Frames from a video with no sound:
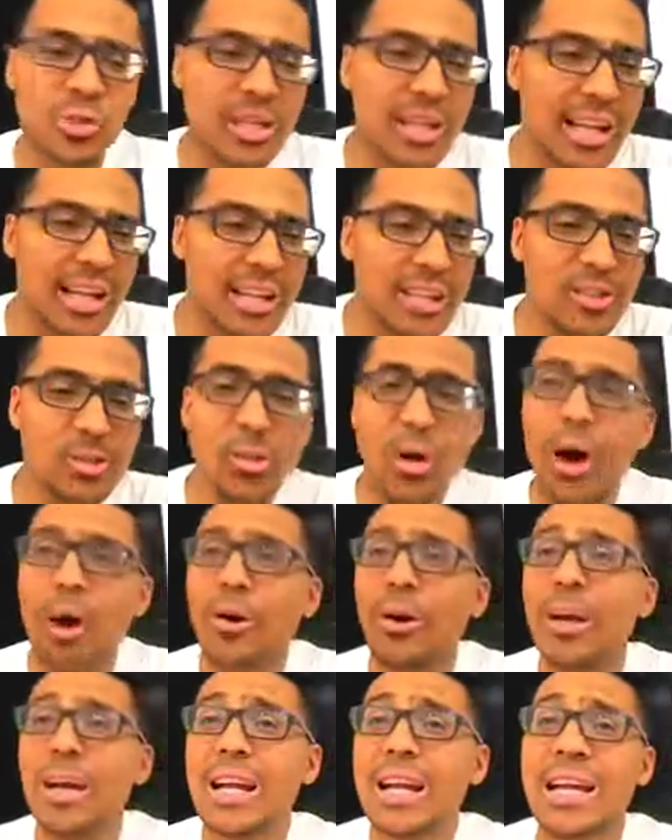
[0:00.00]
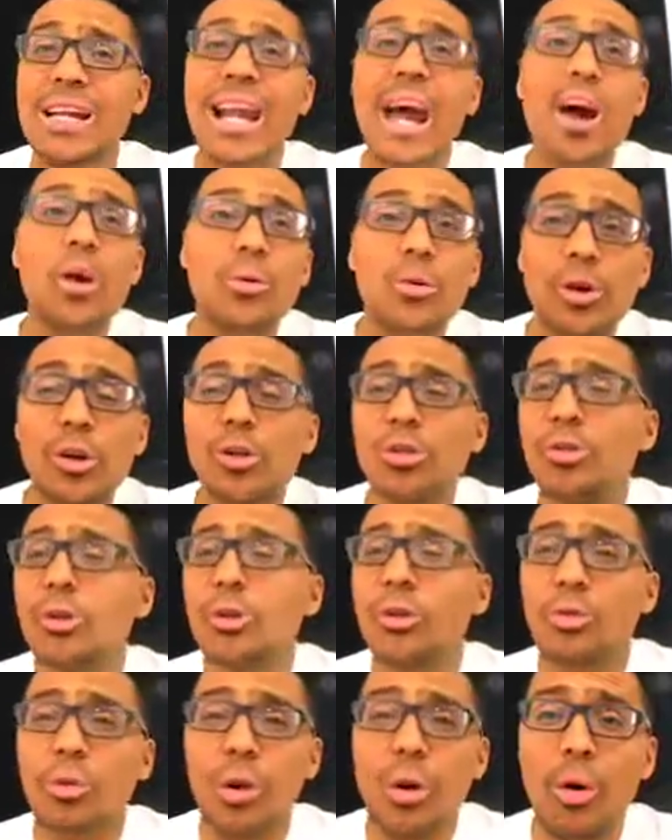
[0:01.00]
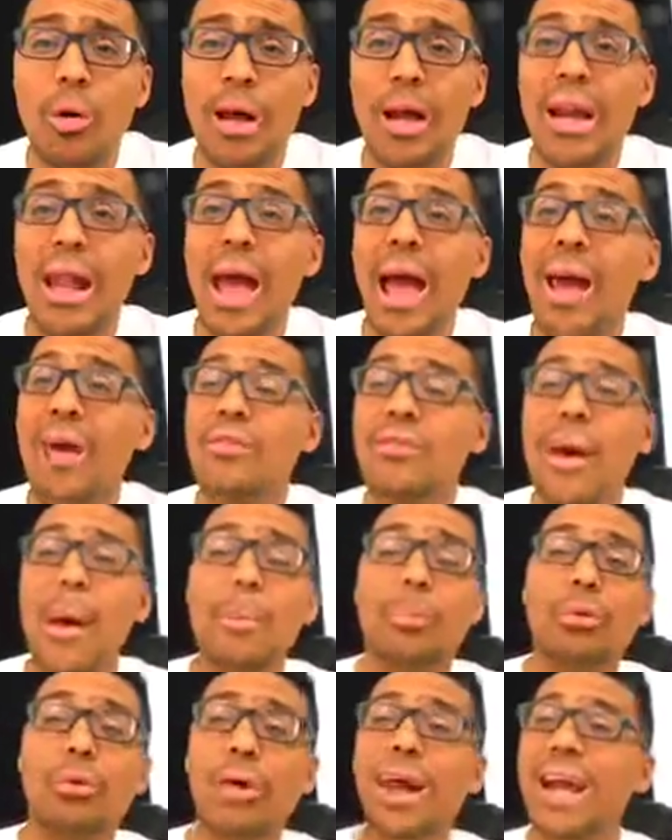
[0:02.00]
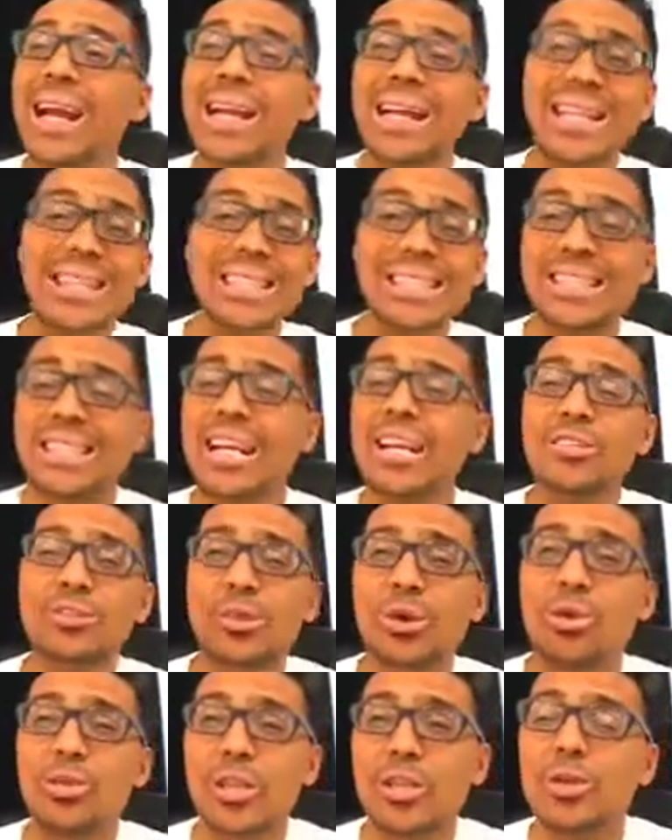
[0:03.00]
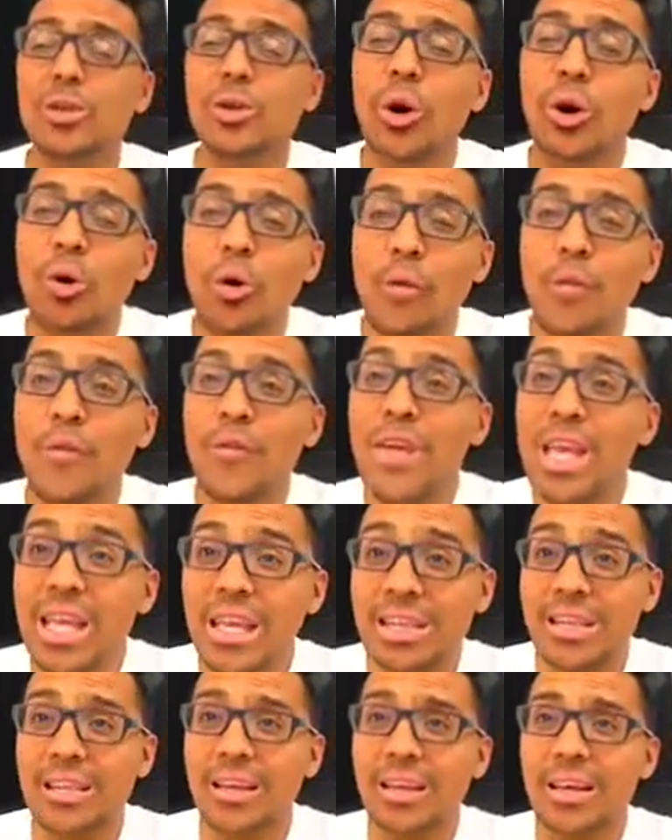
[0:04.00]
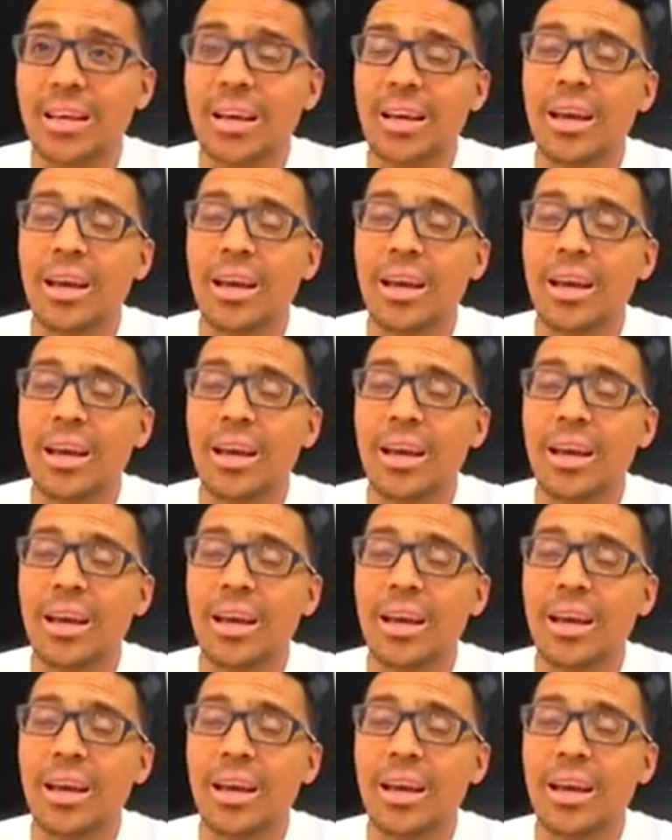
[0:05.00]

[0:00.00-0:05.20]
which led to our network to grow and have a brand that stands on its own feet.